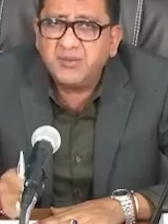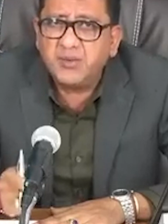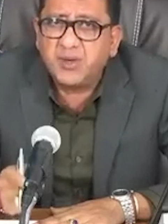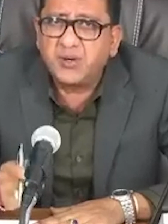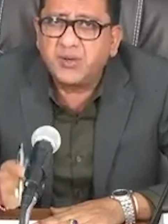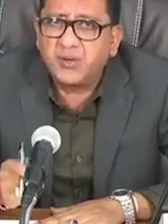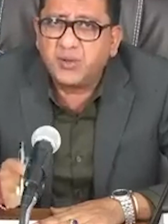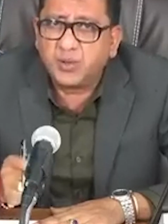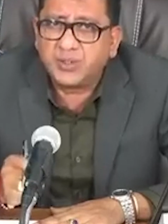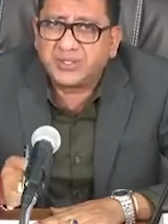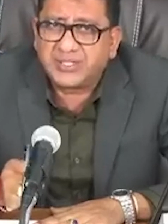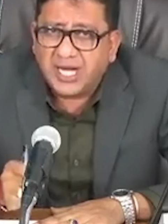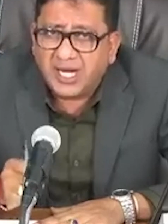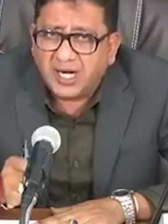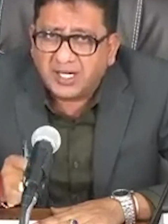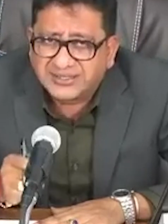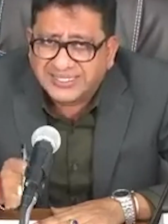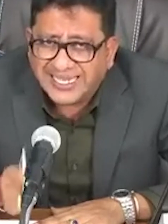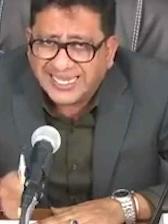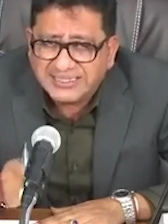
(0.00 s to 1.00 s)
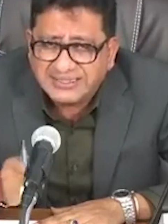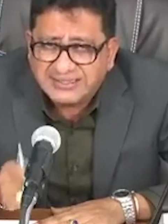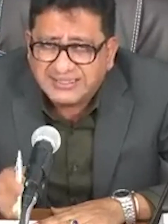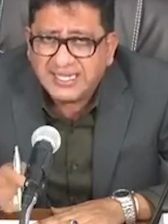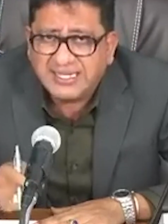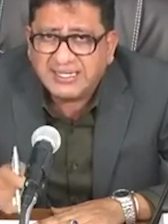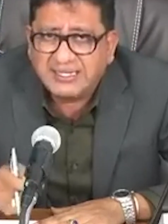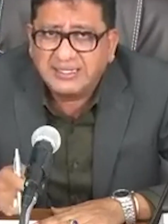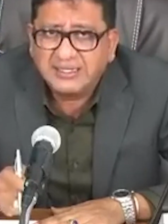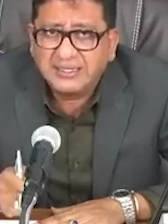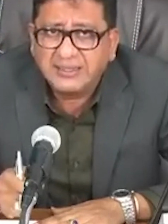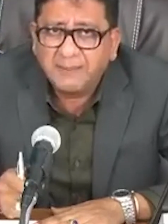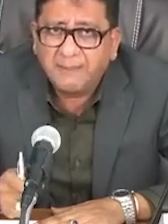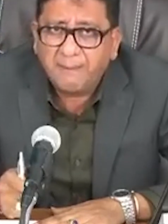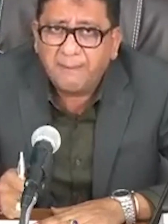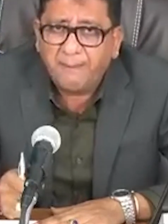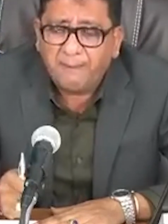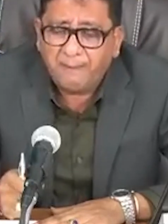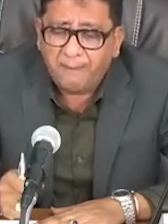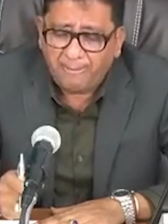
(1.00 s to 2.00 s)
were authentic,
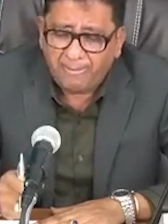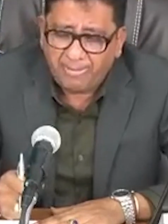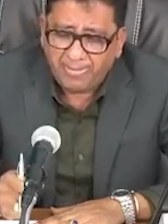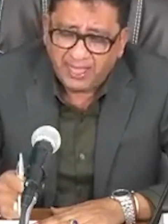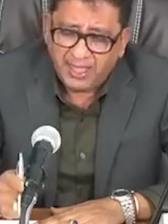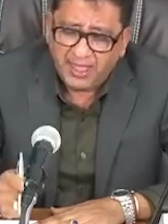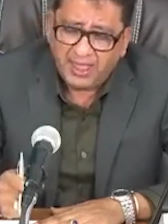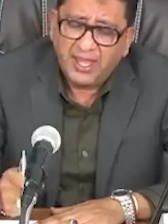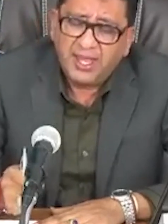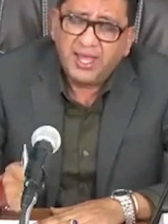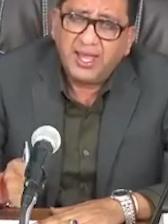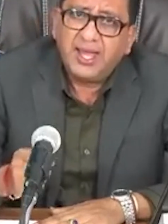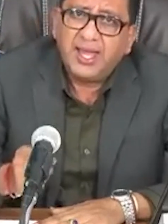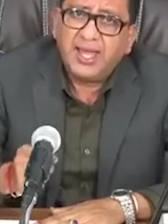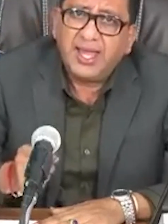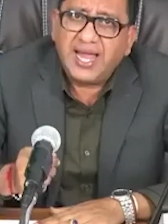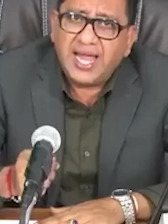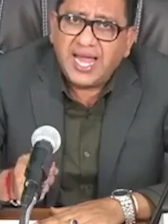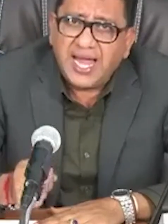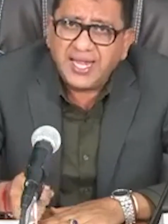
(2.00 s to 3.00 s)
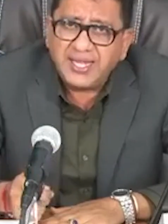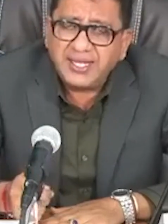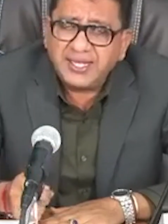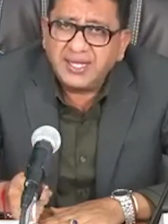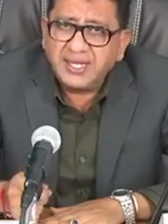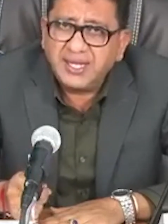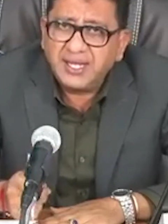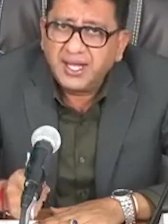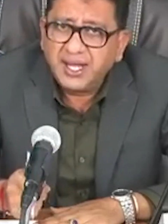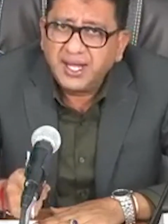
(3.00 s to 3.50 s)
and